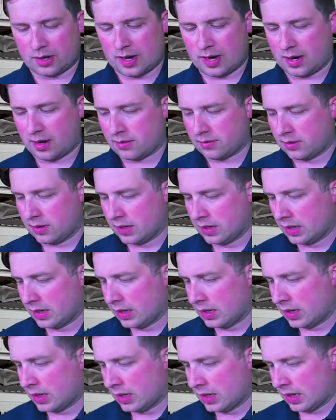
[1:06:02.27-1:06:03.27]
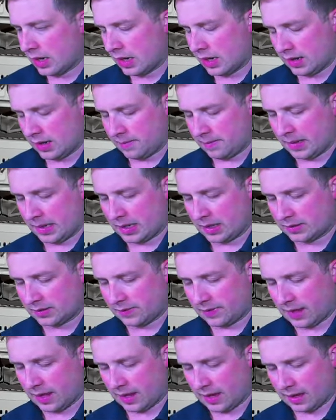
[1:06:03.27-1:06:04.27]
now, uh, because
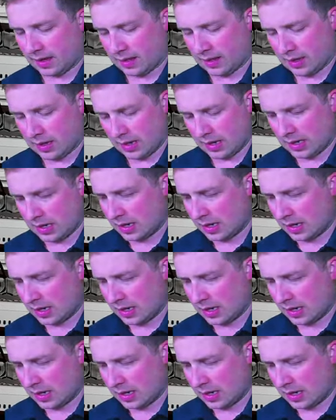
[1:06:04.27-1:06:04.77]
of that,